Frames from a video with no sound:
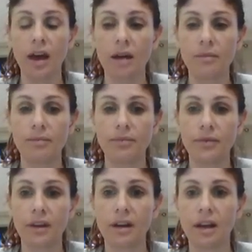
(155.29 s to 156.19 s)

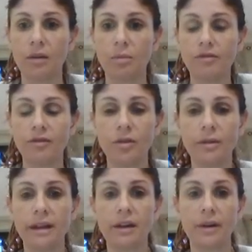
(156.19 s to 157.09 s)
Now, before
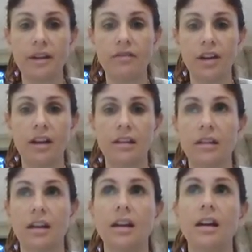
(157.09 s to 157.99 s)
we go any
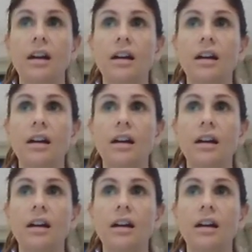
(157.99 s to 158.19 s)
further,